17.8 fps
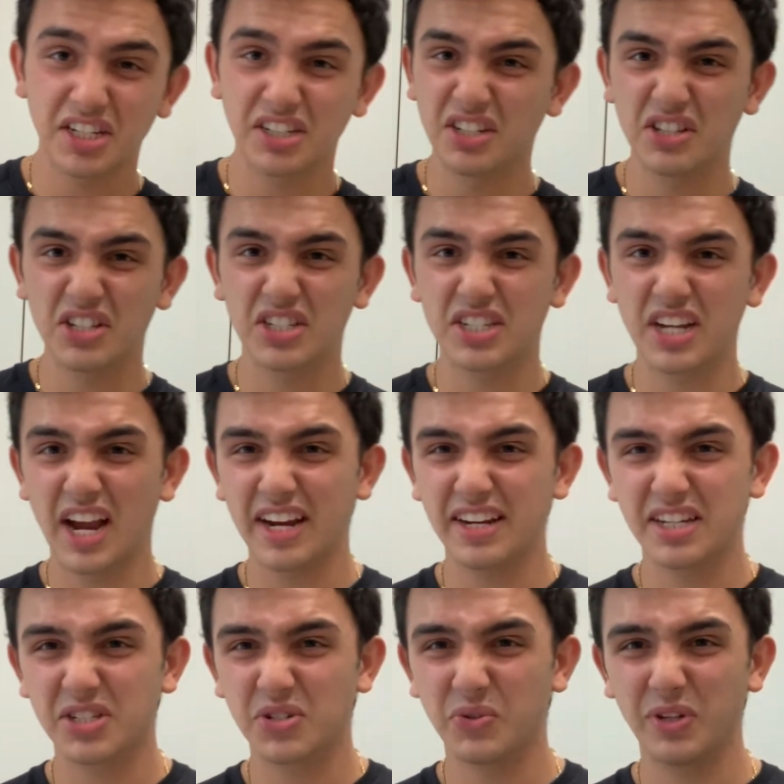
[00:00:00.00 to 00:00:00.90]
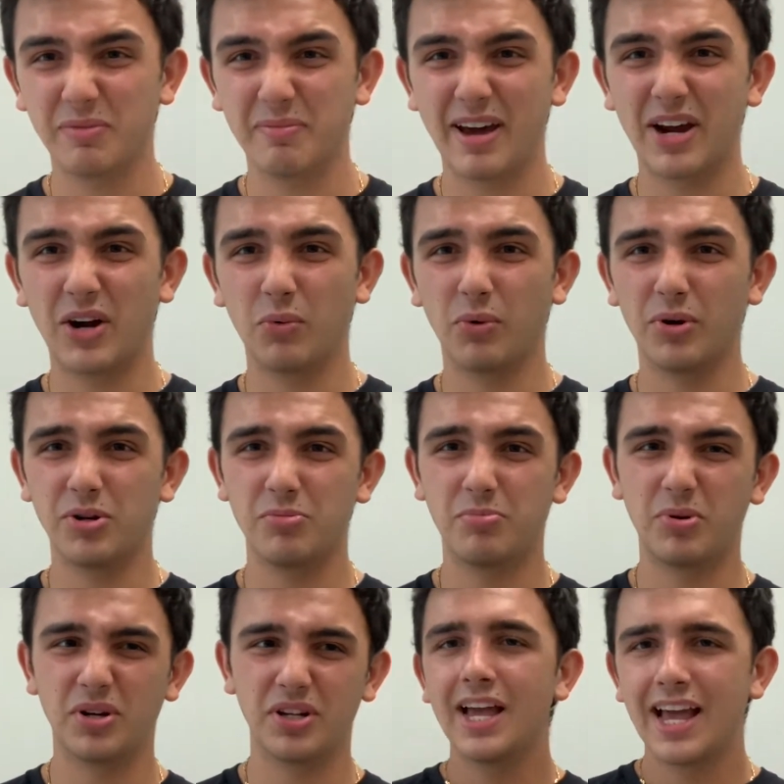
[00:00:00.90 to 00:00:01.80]
to the side. Doesn't really matter where you
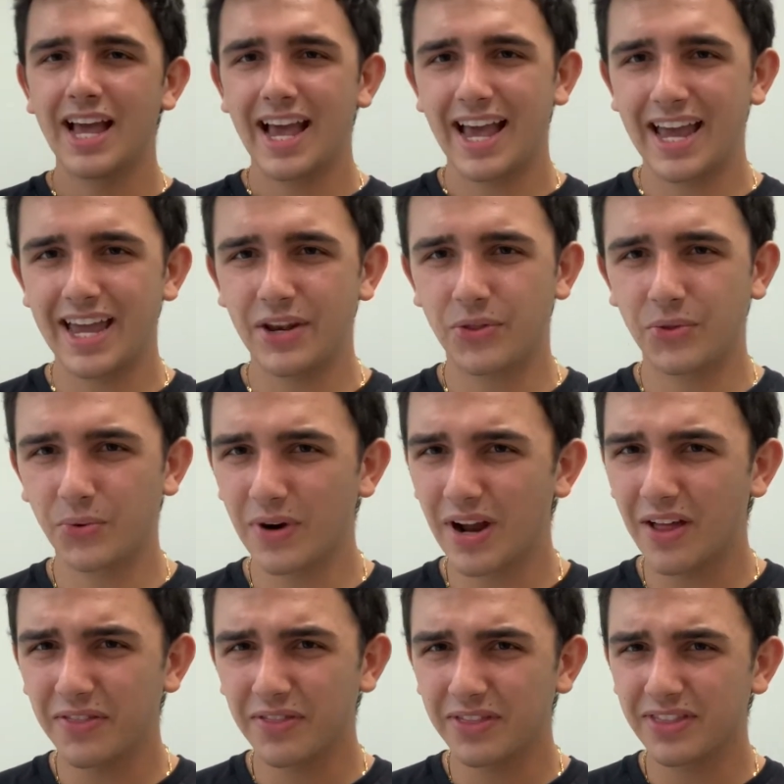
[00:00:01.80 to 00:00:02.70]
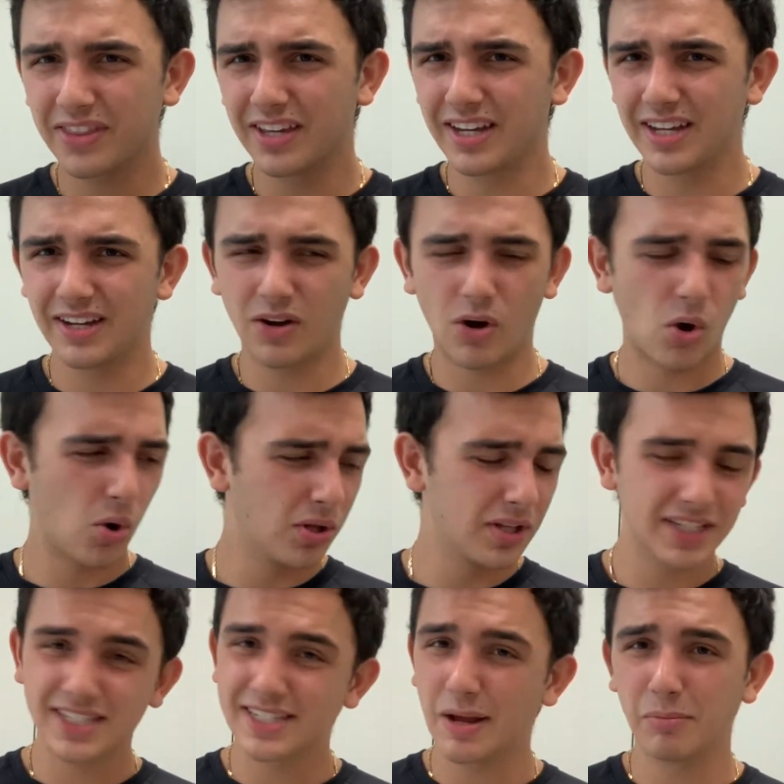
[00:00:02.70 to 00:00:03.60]
put it. And throughout the
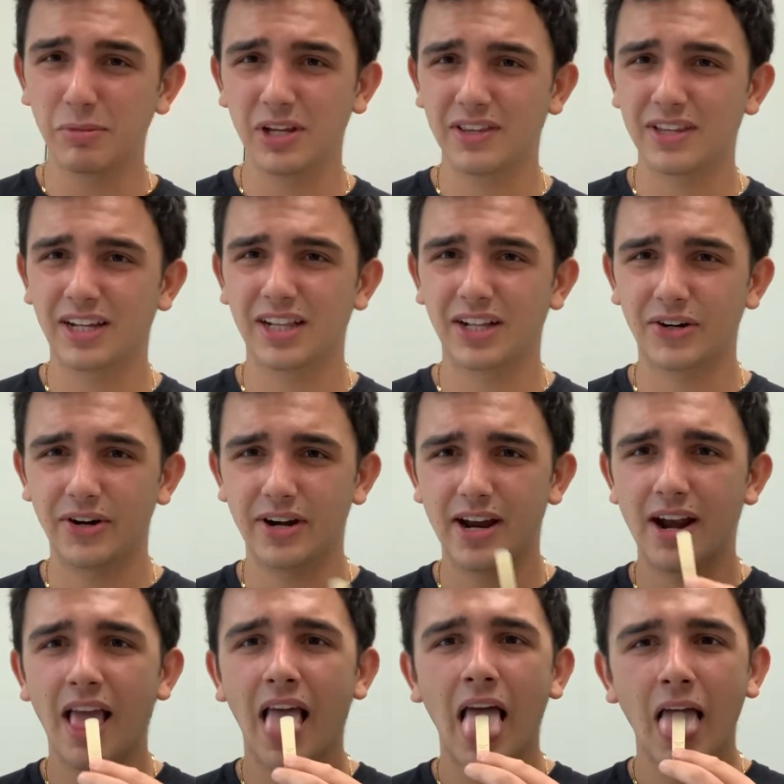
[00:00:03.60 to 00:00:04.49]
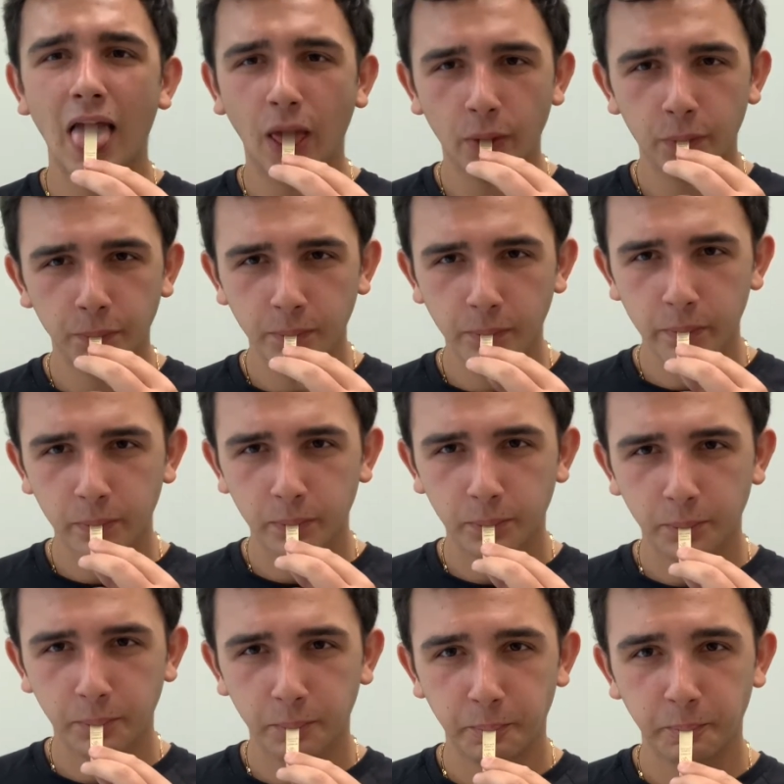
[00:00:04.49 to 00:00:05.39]
whole assembly of the clarinet,
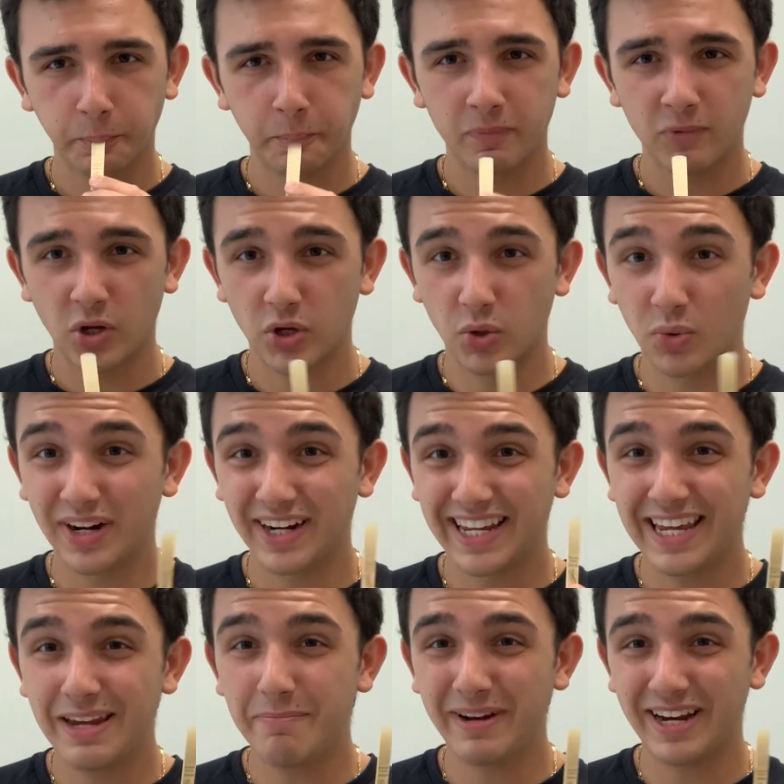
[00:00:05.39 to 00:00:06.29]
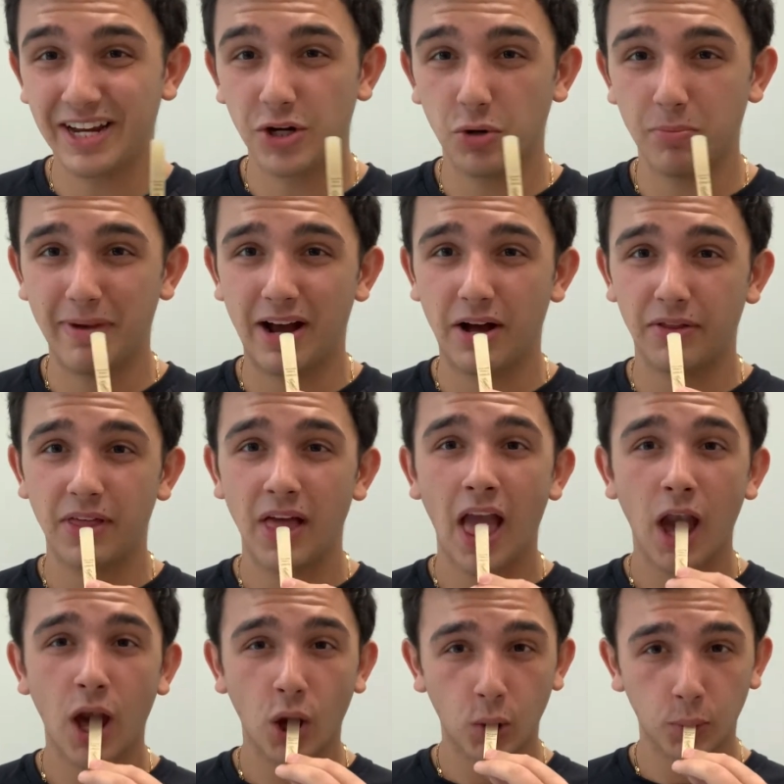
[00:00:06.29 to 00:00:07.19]
you want to keep it in your mouth.
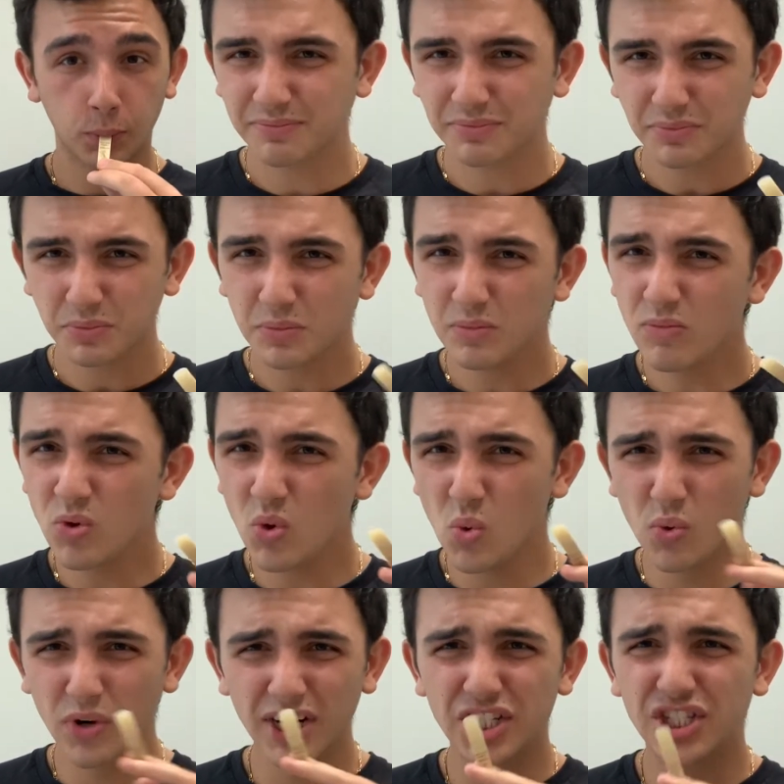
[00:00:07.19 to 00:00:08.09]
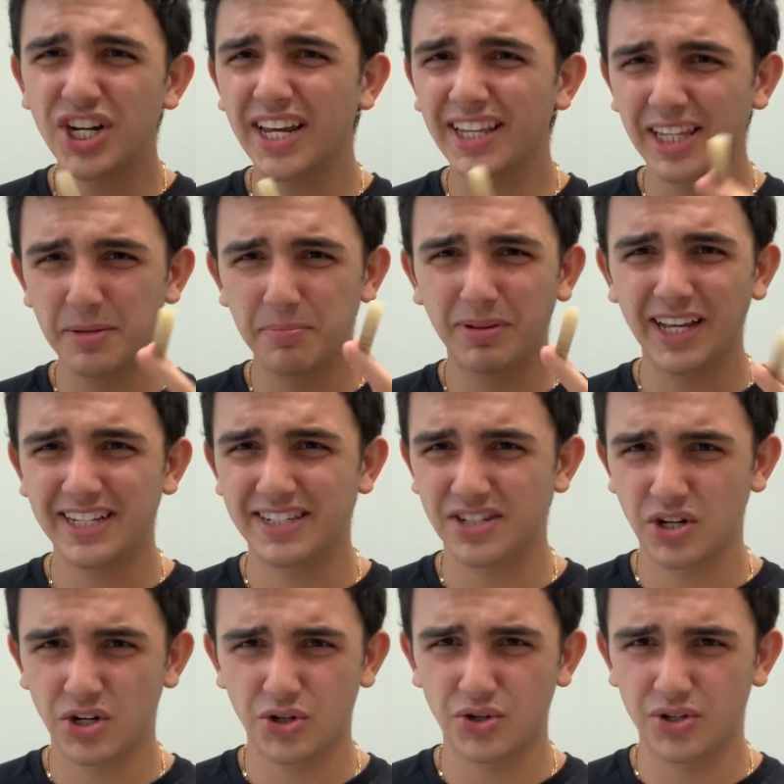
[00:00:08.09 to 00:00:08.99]
You want to gently place
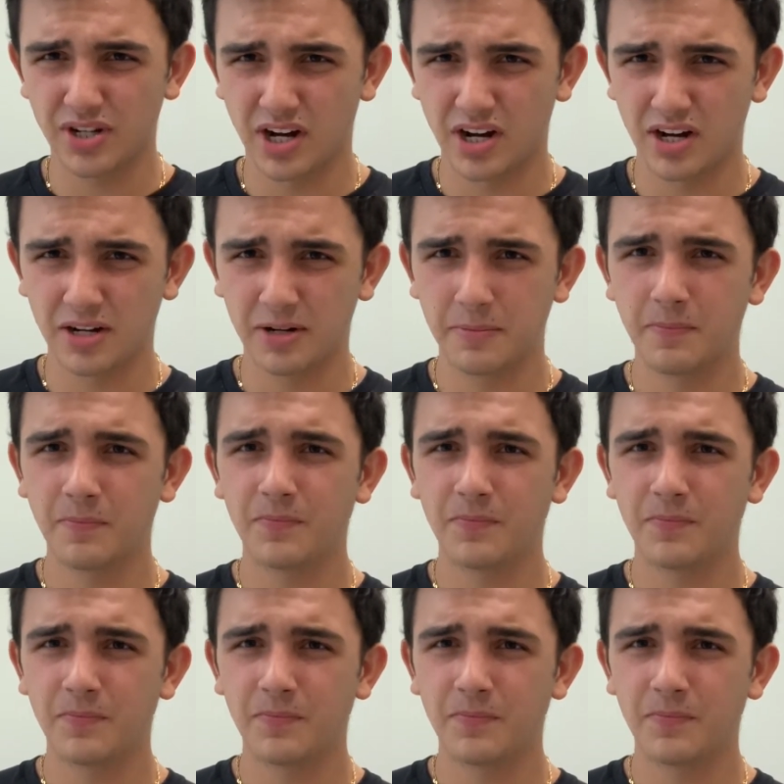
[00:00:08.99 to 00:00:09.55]
it on your tongue